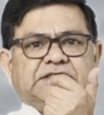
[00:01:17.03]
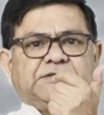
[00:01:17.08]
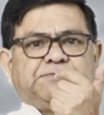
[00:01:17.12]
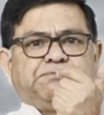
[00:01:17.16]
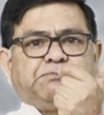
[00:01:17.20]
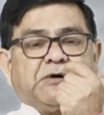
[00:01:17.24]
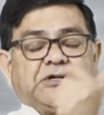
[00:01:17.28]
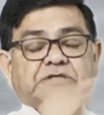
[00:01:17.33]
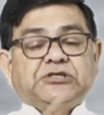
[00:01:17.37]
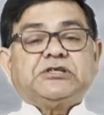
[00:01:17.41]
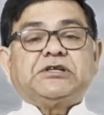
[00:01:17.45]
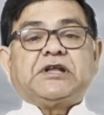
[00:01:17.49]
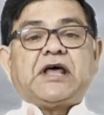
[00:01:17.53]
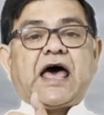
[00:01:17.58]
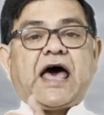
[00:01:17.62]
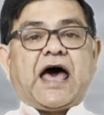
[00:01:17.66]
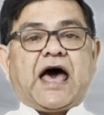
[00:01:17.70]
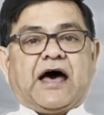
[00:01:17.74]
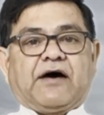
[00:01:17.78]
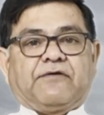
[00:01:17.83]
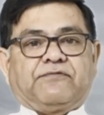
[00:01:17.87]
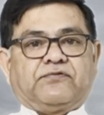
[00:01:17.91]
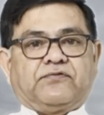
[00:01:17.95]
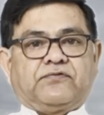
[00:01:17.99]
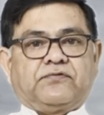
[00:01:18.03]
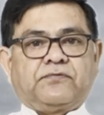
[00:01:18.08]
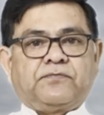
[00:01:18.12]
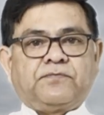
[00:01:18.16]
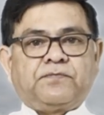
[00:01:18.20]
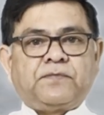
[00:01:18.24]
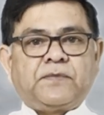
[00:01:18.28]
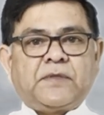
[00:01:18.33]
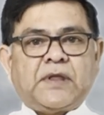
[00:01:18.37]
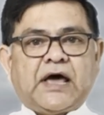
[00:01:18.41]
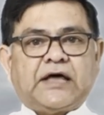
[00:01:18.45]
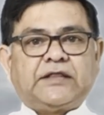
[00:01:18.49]
person have?
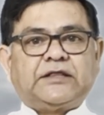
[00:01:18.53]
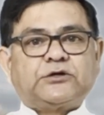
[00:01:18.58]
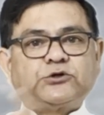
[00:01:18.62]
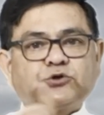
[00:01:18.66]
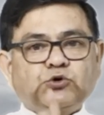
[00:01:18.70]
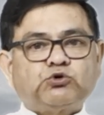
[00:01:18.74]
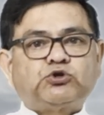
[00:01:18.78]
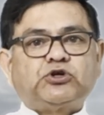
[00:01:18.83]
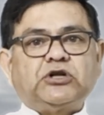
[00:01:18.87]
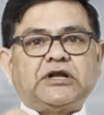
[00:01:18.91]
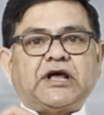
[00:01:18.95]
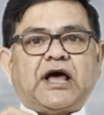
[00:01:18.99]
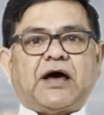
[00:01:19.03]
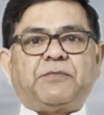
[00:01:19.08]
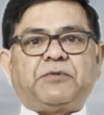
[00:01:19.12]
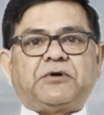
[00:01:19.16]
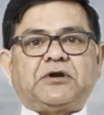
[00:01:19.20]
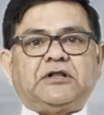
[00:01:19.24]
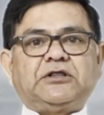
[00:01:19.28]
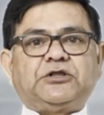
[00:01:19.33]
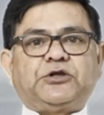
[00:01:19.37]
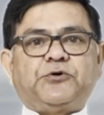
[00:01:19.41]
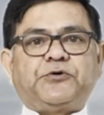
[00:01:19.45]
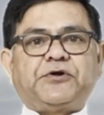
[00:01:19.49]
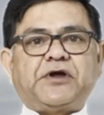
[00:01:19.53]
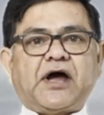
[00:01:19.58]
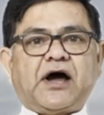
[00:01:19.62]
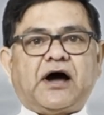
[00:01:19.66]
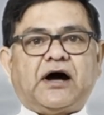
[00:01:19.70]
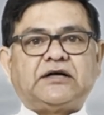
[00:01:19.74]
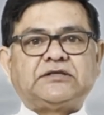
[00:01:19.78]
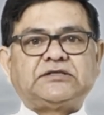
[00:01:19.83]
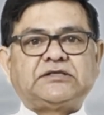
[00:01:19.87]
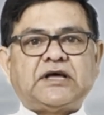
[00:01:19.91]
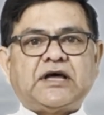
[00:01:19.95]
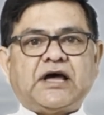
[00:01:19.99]
And the social capital theory
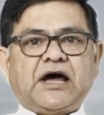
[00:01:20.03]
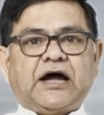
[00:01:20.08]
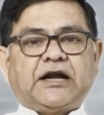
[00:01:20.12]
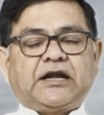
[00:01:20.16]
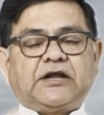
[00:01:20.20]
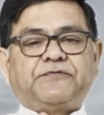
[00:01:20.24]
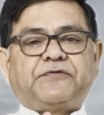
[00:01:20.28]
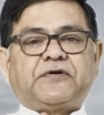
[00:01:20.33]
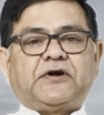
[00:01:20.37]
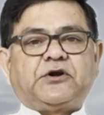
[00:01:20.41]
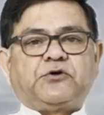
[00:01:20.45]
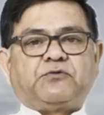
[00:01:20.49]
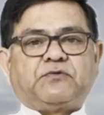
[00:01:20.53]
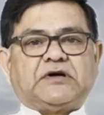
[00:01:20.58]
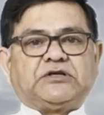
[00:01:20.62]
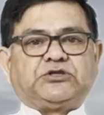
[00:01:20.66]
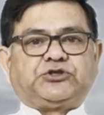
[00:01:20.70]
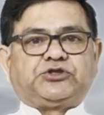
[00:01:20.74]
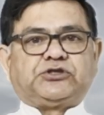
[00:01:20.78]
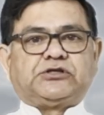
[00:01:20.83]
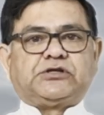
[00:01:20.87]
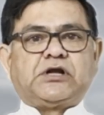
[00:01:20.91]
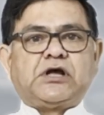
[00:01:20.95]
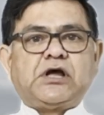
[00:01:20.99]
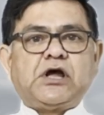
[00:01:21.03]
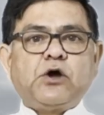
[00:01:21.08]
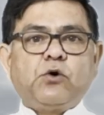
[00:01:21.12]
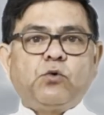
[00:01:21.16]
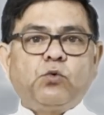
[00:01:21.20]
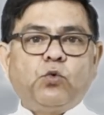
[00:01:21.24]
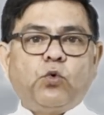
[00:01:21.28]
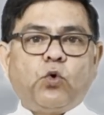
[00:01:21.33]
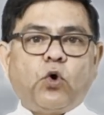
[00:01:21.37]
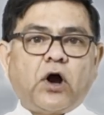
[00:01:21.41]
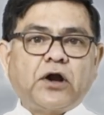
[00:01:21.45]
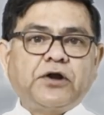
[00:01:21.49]
asks a different question.
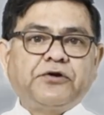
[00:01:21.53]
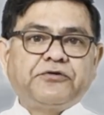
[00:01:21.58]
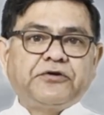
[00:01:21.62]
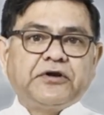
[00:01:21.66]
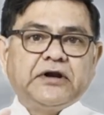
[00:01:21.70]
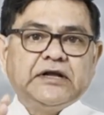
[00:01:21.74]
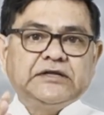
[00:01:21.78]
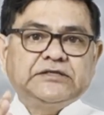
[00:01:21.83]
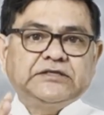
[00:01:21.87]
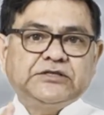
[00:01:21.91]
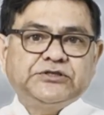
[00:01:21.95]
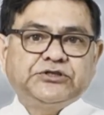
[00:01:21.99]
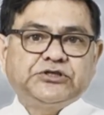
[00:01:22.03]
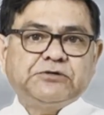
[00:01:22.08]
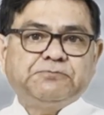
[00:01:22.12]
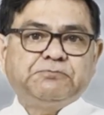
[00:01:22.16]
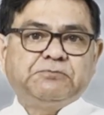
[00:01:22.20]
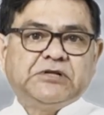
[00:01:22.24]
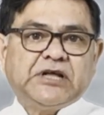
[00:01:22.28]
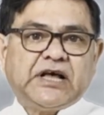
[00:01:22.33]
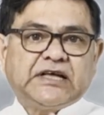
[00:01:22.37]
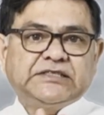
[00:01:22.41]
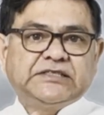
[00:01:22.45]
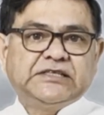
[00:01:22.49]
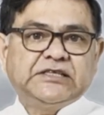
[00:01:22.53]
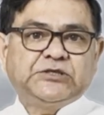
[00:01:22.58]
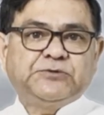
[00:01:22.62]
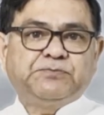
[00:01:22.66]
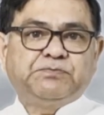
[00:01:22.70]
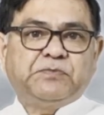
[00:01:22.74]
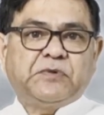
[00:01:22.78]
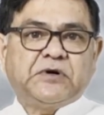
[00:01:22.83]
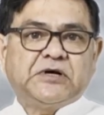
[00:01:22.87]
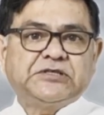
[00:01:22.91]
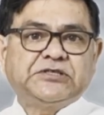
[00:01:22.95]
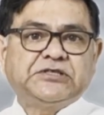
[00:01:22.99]
What relationship does this
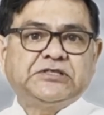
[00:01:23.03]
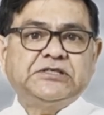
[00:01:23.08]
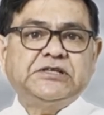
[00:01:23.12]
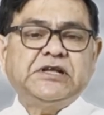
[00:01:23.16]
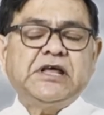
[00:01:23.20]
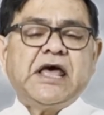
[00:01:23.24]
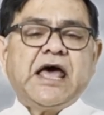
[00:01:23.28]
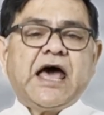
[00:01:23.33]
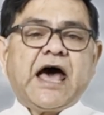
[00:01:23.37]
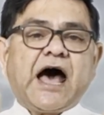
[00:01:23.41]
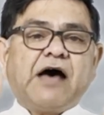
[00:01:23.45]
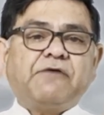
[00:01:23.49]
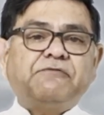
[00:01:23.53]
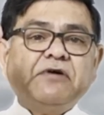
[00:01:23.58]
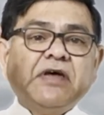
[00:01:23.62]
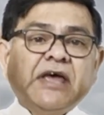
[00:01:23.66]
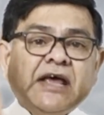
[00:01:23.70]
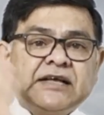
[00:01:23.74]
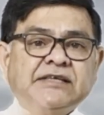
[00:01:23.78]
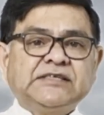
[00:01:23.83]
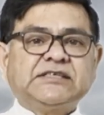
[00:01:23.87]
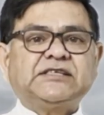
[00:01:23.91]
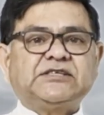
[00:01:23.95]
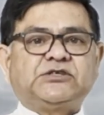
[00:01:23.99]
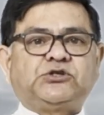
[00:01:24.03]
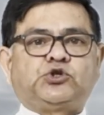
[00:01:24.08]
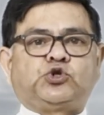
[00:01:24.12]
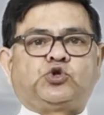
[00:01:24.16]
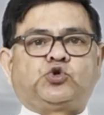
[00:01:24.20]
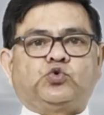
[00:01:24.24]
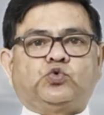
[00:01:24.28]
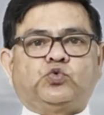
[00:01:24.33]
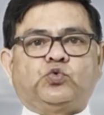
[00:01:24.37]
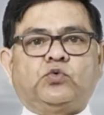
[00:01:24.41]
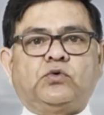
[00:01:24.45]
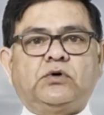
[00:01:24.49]
person have access
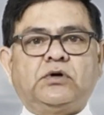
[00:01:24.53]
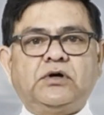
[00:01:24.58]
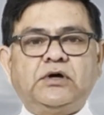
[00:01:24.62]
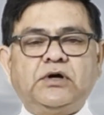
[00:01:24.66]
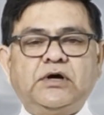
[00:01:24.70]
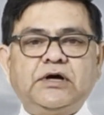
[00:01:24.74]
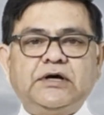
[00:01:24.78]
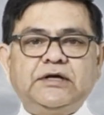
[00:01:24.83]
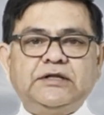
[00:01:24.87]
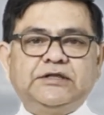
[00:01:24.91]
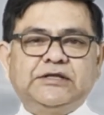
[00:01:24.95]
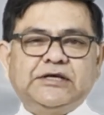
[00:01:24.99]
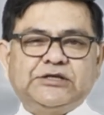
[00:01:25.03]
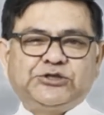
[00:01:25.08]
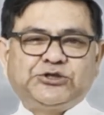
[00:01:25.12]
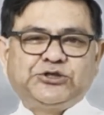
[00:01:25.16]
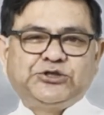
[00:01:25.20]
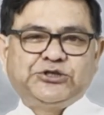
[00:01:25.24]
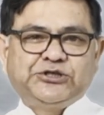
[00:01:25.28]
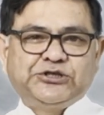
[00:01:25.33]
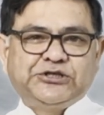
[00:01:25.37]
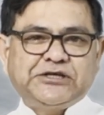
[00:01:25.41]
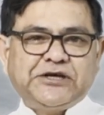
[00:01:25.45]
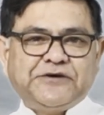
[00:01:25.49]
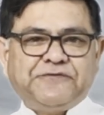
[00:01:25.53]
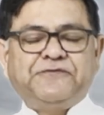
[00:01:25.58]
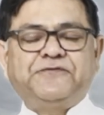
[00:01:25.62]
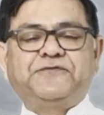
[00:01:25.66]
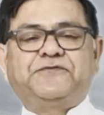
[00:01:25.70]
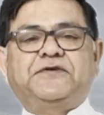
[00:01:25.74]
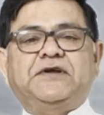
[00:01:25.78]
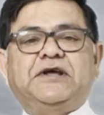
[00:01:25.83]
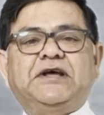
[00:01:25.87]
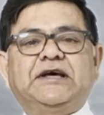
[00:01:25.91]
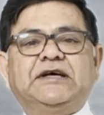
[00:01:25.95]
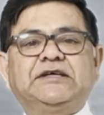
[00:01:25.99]
to? This shift
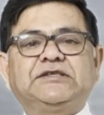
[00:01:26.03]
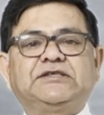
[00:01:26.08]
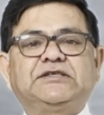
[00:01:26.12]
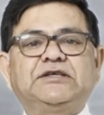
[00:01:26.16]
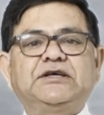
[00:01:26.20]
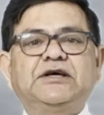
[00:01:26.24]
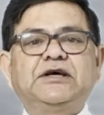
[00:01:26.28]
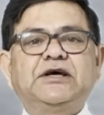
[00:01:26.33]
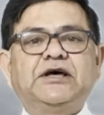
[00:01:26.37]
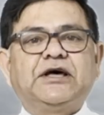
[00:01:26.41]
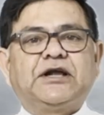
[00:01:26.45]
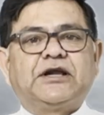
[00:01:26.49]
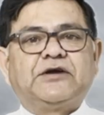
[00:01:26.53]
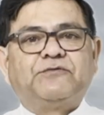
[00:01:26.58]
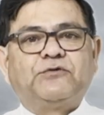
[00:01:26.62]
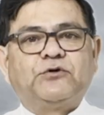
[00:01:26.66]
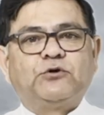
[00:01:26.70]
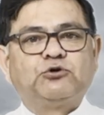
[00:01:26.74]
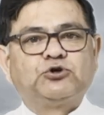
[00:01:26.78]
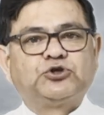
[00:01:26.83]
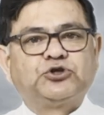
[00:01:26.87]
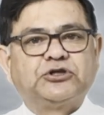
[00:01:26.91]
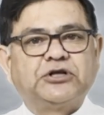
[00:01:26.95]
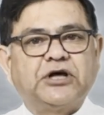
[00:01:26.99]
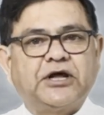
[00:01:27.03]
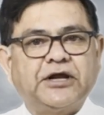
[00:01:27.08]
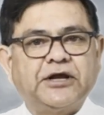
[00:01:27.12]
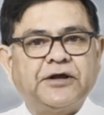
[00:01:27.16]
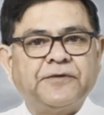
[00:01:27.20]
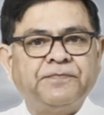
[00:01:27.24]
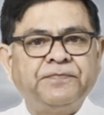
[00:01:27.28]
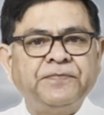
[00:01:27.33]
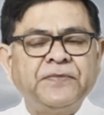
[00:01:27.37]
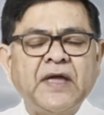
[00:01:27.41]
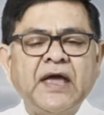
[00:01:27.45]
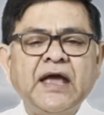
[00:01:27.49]
is revolutionary.
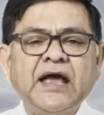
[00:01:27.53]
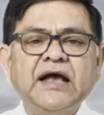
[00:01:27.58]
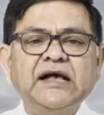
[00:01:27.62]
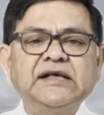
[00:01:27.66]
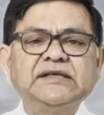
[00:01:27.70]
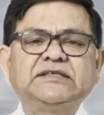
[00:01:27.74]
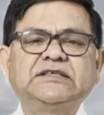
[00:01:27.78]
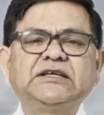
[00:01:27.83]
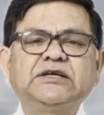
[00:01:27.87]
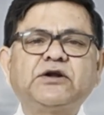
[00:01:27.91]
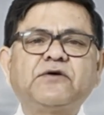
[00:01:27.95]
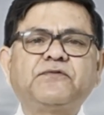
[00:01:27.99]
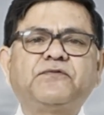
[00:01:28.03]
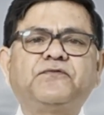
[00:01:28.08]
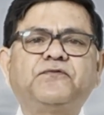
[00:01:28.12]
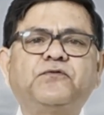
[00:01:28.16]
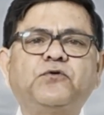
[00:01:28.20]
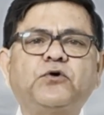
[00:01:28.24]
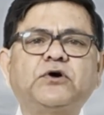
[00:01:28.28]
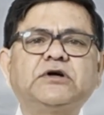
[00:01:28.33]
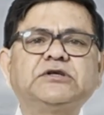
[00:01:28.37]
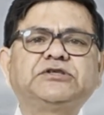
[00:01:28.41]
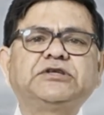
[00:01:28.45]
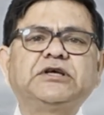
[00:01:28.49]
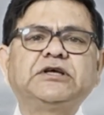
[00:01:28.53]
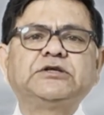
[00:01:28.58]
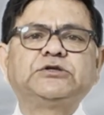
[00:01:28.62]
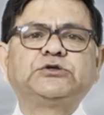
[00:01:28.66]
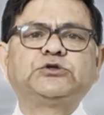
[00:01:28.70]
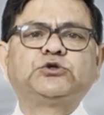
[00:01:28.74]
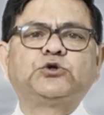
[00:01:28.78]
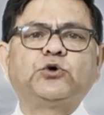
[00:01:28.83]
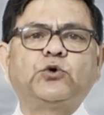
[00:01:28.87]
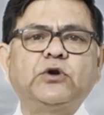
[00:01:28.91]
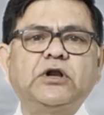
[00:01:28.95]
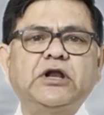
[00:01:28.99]
Instead of focusing
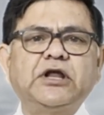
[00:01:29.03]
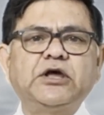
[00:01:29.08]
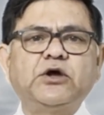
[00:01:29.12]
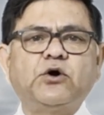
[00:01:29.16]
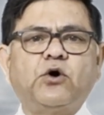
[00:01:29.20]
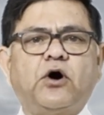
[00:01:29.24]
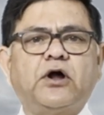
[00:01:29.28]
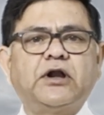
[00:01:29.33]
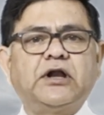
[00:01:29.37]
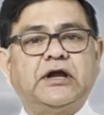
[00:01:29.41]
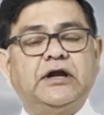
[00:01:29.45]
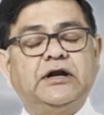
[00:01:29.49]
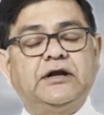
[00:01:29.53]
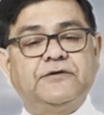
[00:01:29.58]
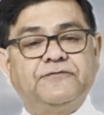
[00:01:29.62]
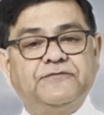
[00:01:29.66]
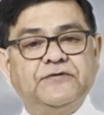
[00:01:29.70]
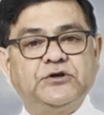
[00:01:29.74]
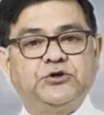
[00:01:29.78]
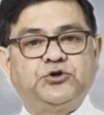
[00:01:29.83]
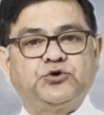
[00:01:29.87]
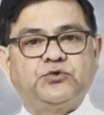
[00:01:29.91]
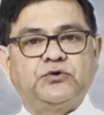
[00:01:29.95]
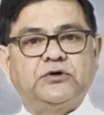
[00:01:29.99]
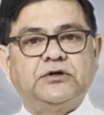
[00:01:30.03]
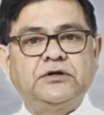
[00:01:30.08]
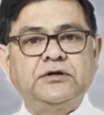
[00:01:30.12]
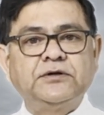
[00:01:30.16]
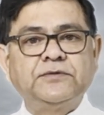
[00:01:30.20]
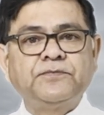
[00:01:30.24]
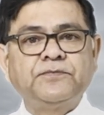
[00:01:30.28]
solely on individual